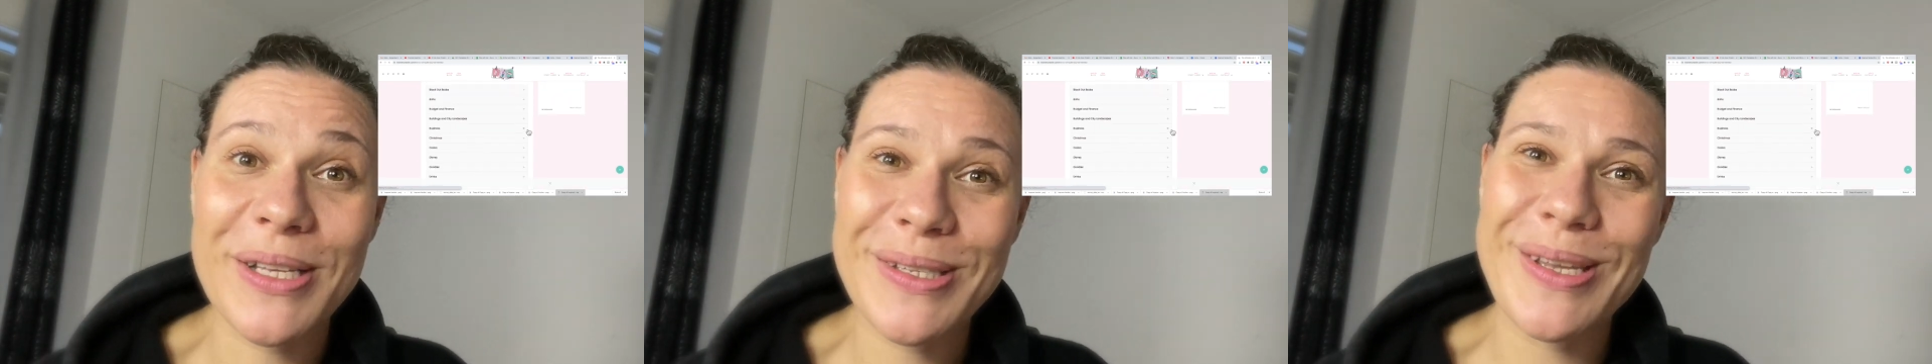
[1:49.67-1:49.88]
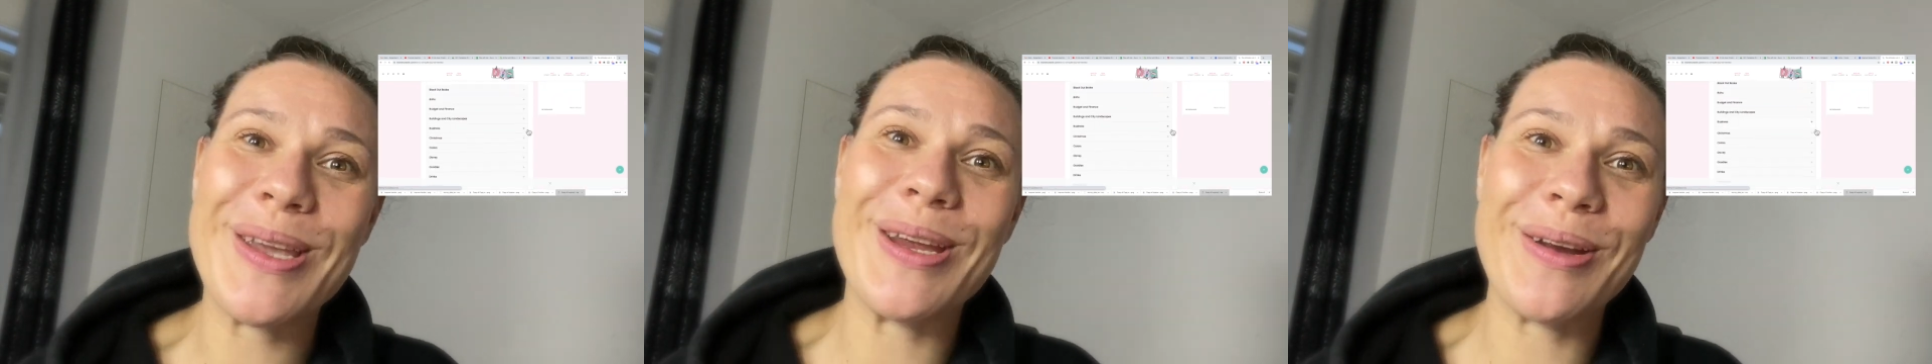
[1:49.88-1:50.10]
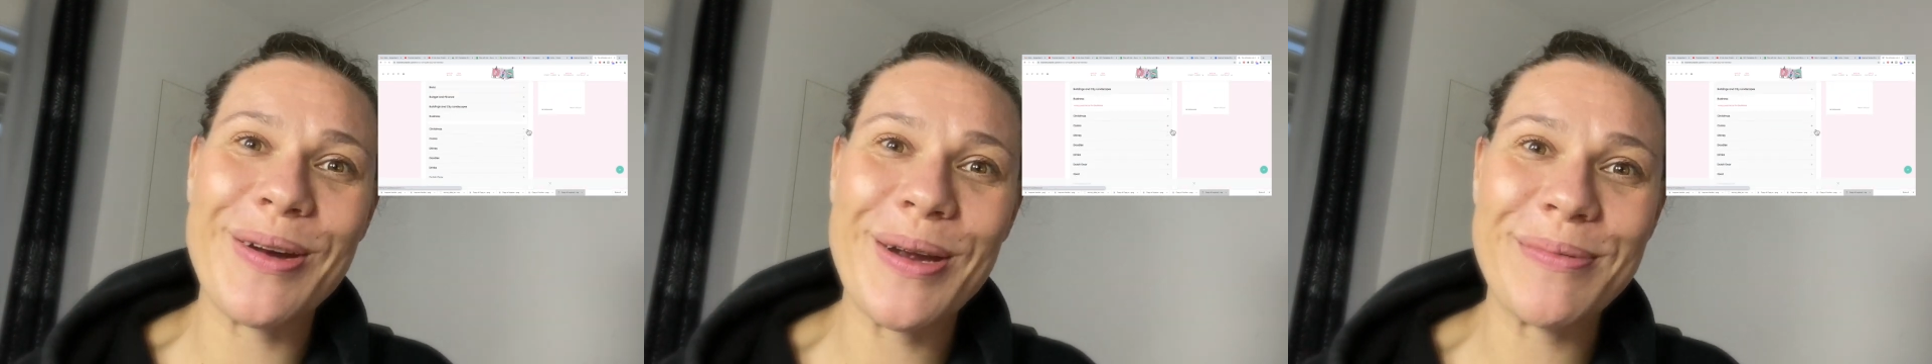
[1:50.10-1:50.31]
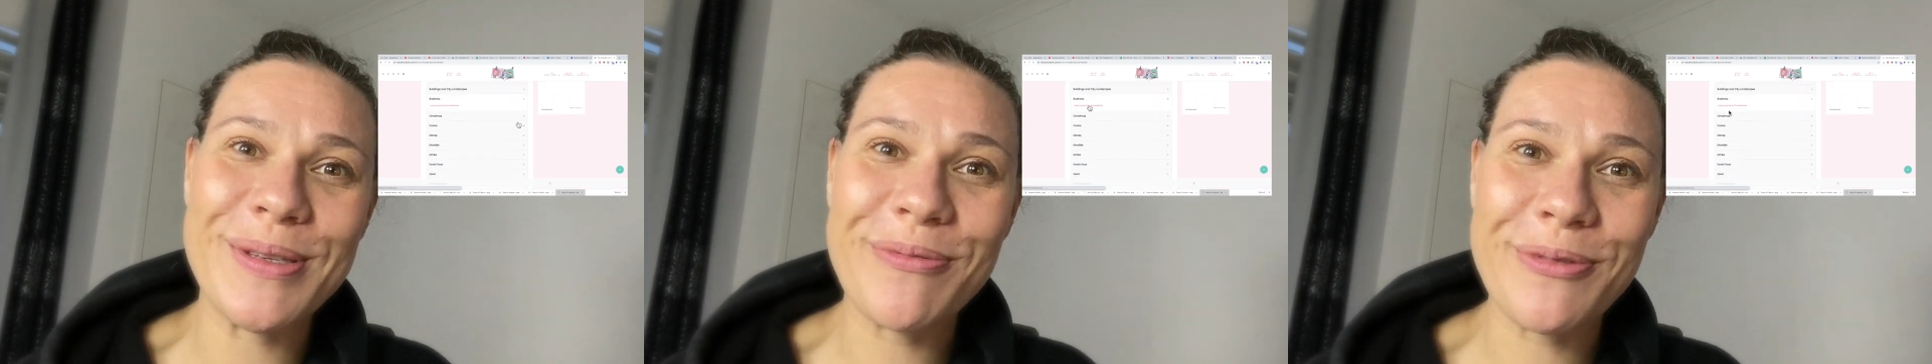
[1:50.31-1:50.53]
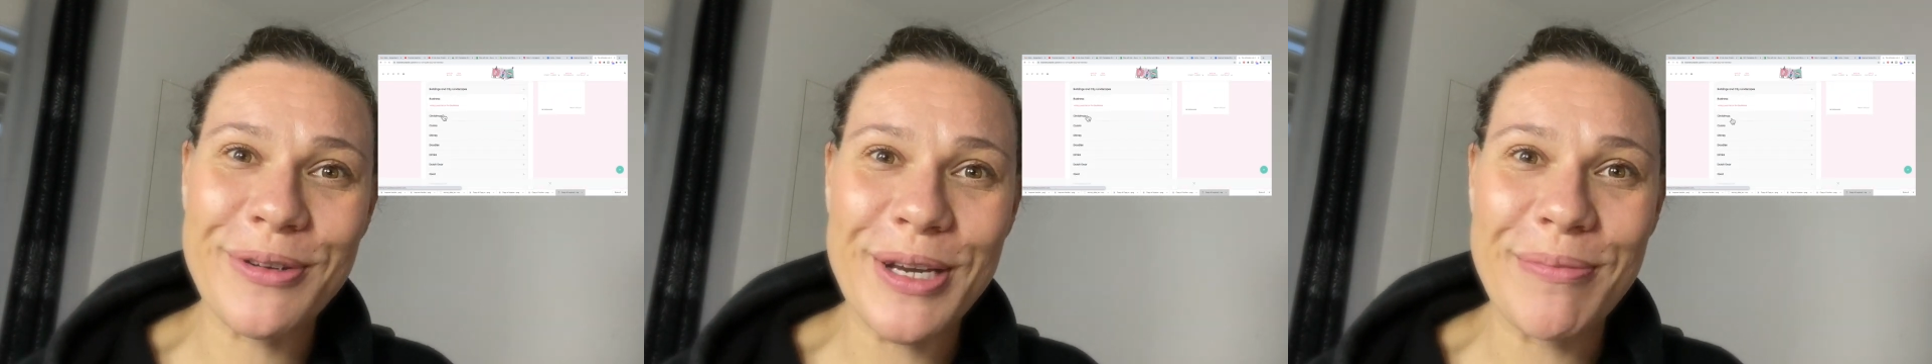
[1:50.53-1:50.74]
so you can grab some
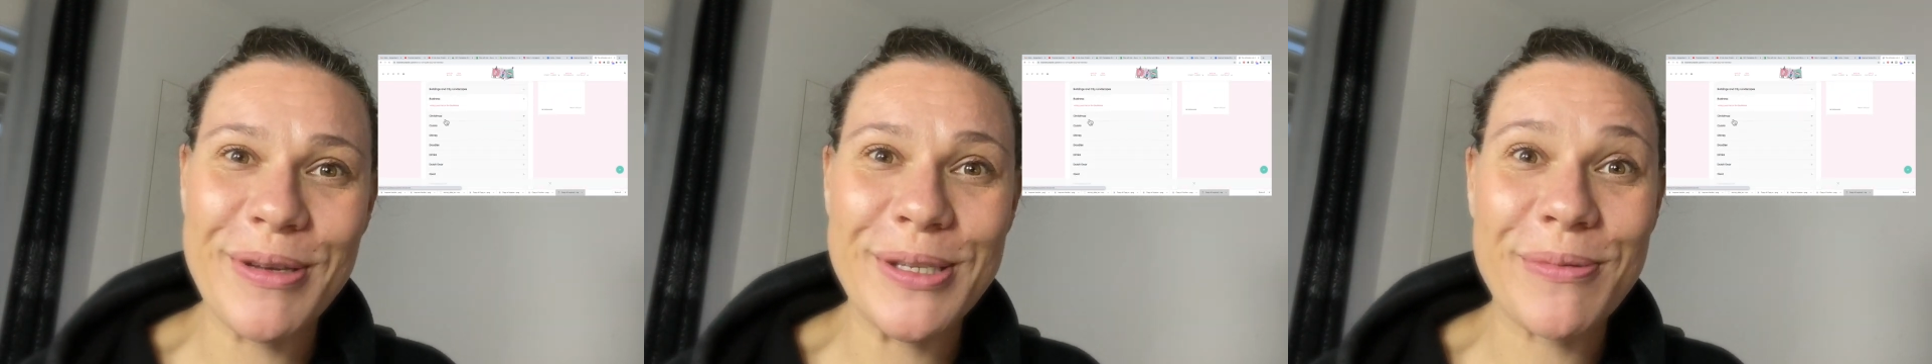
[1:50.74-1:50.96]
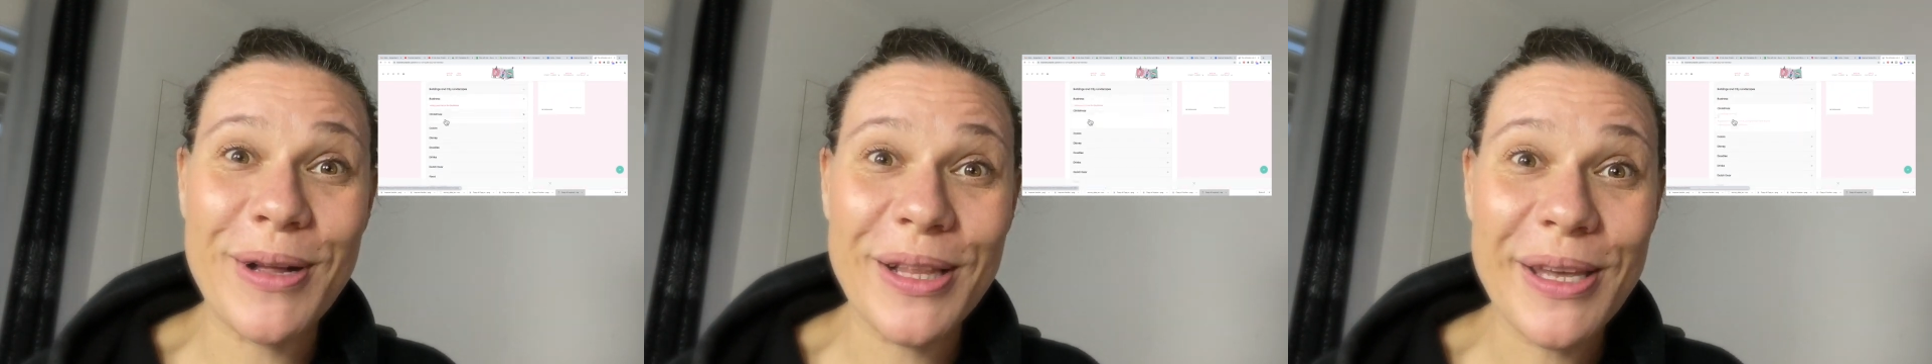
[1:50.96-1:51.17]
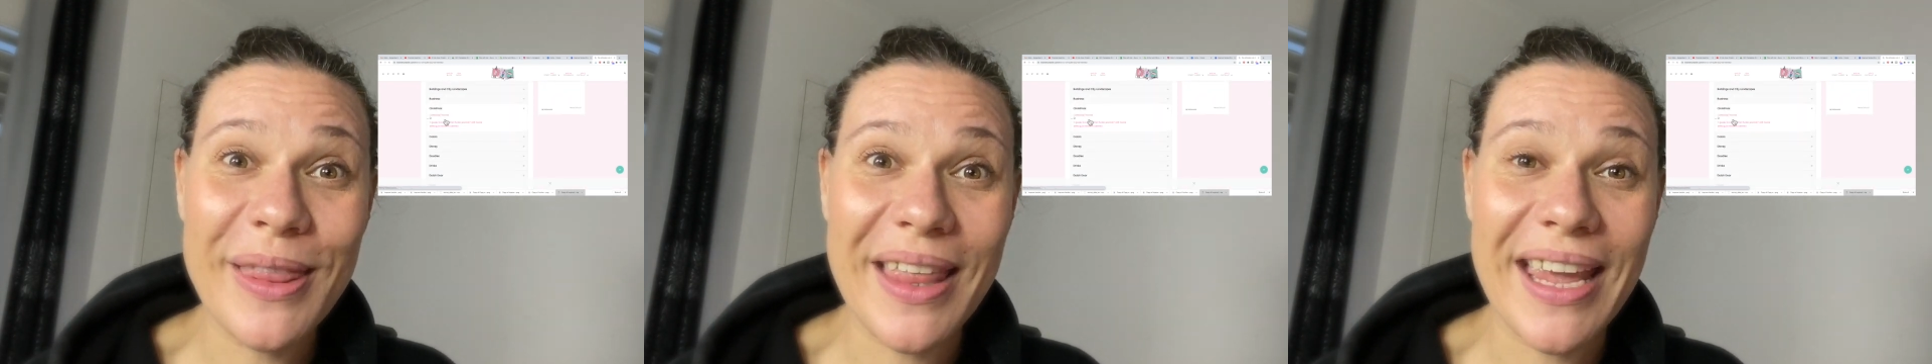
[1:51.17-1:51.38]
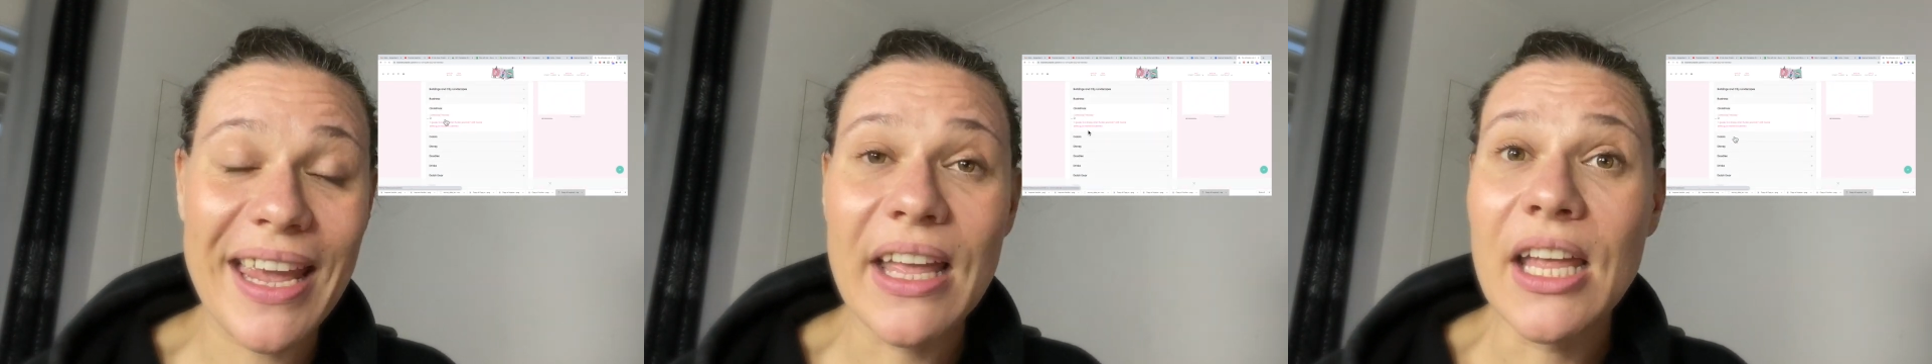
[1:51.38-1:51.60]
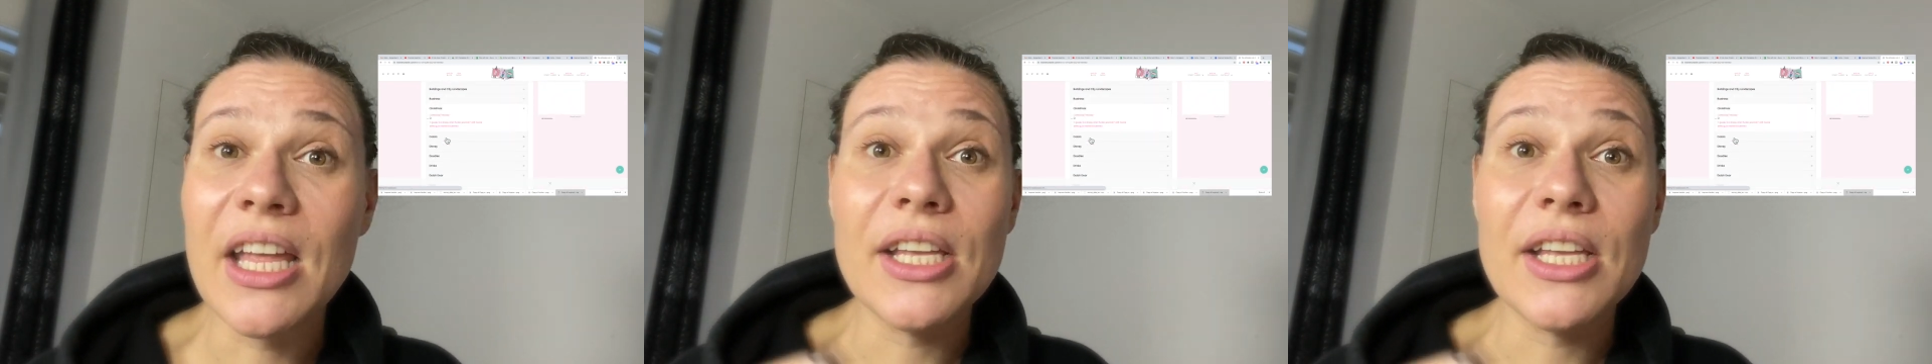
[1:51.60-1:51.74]
freebies while you're there,